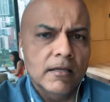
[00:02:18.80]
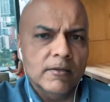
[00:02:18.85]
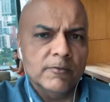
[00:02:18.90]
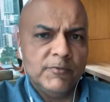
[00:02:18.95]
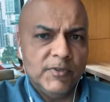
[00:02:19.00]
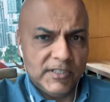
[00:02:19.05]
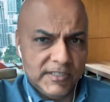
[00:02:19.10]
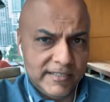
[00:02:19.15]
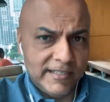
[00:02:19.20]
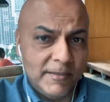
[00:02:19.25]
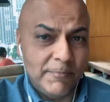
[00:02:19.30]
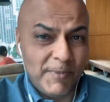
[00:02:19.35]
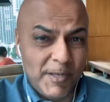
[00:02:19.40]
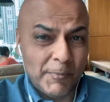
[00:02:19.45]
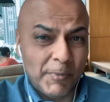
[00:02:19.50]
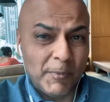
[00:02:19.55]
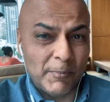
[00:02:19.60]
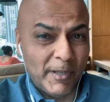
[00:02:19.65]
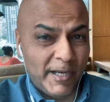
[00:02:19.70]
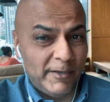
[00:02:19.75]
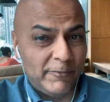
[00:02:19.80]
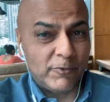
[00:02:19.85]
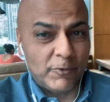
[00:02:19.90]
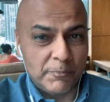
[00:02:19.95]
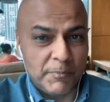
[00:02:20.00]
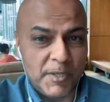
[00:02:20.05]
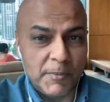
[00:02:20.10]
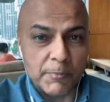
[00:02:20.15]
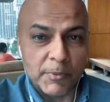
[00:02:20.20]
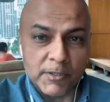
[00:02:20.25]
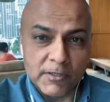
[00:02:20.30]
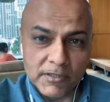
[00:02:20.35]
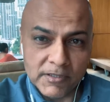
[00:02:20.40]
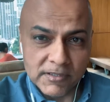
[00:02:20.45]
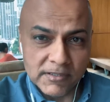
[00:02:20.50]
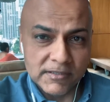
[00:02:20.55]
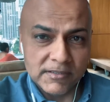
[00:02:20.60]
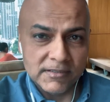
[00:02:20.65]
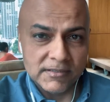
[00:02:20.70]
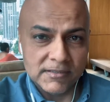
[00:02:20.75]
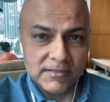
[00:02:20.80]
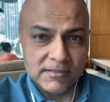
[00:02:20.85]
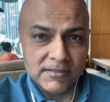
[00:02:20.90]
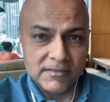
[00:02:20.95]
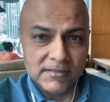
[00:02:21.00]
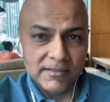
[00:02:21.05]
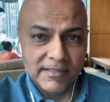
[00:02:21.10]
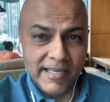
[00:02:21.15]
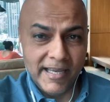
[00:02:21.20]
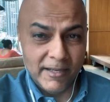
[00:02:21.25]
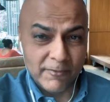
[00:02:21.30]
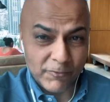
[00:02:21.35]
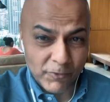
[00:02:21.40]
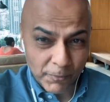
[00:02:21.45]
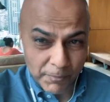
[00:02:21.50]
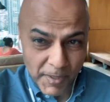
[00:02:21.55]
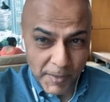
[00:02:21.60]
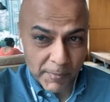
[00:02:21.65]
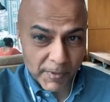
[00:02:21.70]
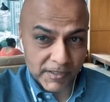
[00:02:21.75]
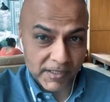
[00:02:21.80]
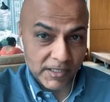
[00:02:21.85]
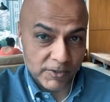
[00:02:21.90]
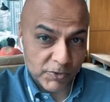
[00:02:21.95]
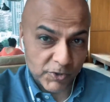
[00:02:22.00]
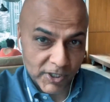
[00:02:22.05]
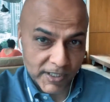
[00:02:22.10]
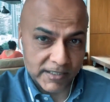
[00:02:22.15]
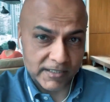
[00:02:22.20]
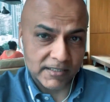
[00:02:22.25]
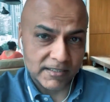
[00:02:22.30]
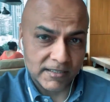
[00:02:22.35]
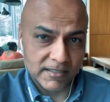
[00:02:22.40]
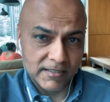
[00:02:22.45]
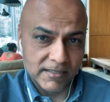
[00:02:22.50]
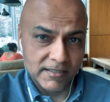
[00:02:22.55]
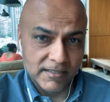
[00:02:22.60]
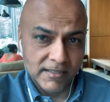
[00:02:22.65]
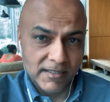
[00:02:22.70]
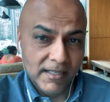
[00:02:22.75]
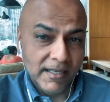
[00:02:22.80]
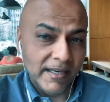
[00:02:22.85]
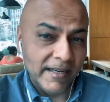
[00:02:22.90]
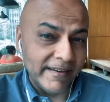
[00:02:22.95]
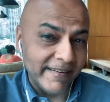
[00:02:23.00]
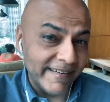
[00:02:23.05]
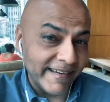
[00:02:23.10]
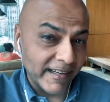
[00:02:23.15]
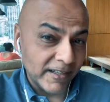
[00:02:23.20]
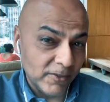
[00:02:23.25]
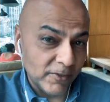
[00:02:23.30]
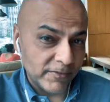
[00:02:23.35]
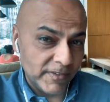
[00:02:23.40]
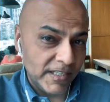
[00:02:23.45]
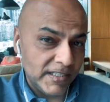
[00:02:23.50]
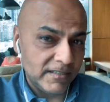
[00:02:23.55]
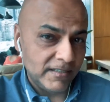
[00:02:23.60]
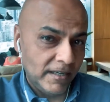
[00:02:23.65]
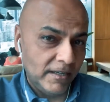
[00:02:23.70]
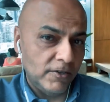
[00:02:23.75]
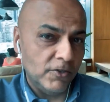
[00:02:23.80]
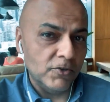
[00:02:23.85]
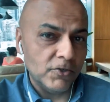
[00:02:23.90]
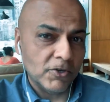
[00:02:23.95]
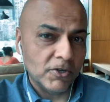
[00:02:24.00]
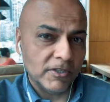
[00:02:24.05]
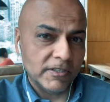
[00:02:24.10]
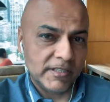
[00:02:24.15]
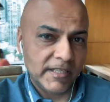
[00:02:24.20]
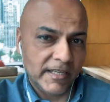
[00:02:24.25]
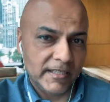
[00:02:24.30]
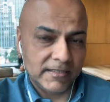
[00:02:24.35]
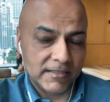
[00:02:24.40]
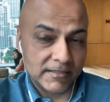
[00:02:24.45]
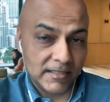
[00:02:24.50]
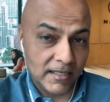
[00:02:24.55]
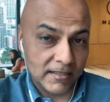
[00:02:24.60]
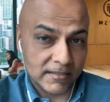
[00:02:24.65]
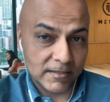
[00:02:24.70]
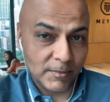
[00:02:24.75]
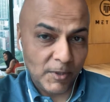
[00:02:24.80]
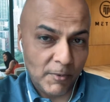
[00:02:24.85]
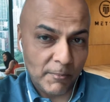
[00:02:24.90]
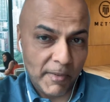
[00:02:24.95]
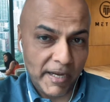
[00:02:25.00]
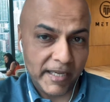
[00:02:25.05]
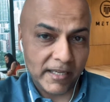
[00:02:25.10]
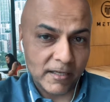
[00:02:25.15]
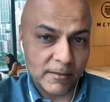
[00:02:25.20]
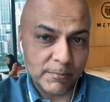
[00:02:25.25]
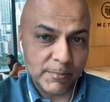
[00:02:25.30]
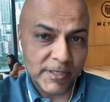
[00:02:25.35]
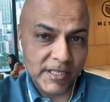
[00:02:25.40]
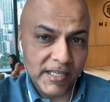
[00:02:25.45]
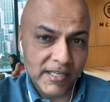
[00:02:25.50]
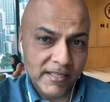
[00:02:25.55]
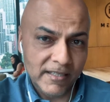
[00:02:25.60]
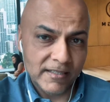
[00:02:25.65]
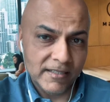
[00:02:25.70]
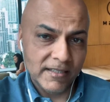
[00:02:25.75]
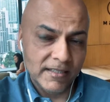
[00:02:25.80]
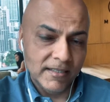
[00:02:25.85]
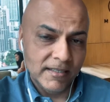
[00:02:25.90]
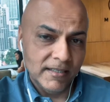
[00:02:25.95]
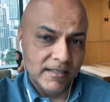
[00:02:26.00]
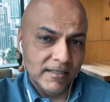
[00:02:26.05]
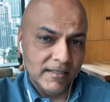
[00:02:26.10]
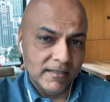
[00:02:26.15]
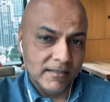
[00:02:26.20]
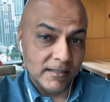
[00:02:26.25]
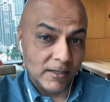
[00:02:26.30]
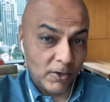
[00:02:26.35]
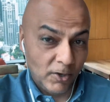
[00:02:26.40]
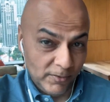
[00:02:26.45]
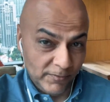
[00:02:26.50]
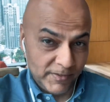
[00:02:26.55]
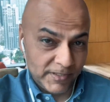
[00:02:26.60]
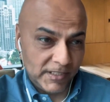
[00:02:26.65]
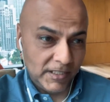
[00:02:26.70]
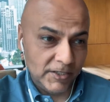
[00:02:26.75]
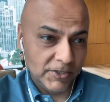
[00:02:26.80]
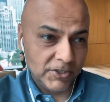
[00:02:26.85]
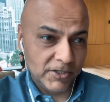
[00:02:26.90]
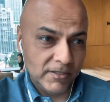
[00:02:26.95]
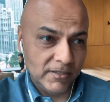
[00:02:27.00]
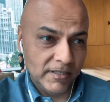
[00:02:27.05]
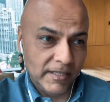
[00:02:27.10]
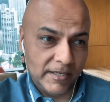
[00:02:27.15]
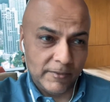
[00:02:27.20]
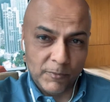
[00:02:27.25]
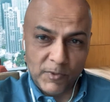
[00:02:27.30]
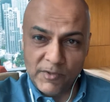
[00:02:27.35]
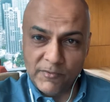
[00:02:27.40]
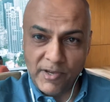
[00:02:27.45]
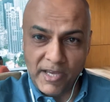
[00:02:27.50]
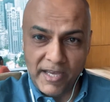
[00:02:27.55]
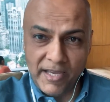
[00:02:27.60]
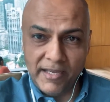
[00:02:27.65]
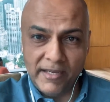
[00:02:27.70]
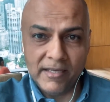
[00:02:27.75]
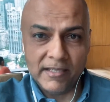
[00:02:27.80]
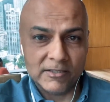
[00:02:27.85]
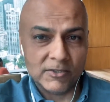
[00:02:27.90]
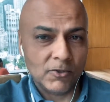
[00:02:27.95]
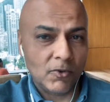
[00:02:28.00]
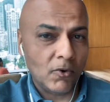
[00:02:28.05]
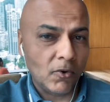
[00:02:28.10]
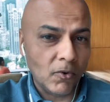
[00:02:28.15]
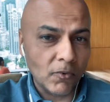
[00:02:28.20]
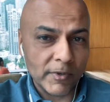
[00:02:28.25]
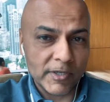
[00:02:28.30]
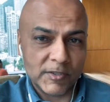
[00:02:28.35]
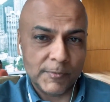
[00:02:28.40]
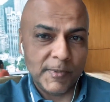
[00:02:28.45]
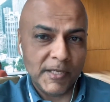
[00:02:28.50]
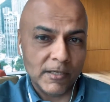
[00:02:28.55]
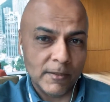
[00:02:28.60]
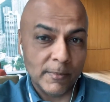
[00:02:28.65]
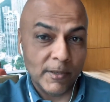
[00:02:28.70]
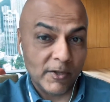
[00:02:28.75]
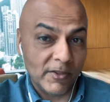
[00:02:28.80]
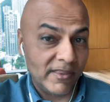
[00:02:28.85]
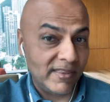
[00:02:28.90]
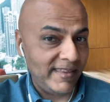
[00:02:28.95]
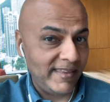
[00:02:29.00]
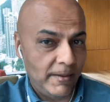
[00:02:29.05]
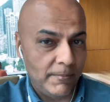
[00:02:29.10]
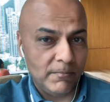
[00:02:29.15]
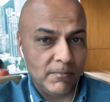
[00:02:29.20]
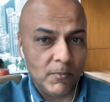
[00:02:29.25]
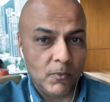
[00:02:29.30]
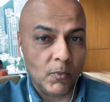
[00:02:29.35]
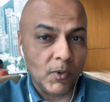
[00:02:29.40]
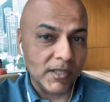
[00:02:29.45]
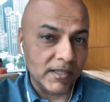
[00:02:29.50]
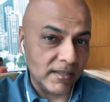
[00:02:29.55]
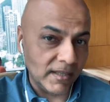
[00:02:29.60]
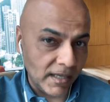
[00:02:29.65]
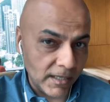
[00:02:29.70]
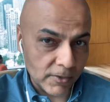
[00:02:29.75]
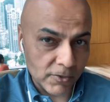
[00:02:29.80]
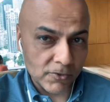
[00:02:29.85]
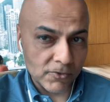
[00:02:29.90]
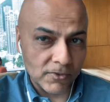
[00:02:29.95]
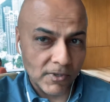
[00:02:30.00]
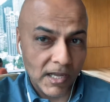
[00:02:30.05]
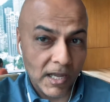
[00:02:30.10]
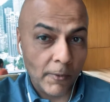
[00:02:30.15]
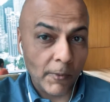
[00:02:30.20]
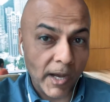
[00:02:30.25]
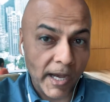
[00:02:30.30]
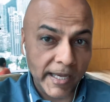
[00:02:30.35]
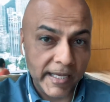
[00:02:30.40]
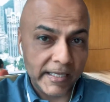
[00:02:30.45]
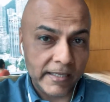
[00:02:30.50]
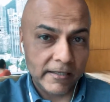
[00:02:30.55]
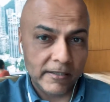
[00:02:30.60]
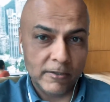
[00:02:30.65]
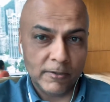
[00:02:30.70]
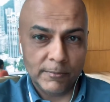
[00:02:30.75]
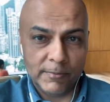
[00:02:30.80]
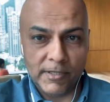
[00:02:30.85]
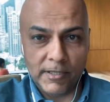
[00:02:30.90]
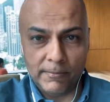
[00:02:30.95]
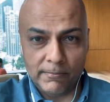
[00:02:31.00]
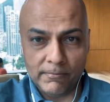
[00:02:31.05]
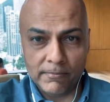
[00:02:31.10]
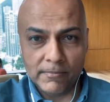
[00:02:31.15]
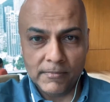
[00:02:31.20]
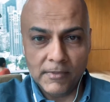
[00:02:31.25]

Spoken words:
Firstly, people buy from people and from people they trust. None of these 10 new contacts has asked about my company. The conversation that we've had has always been about them, what they do, how I can help them.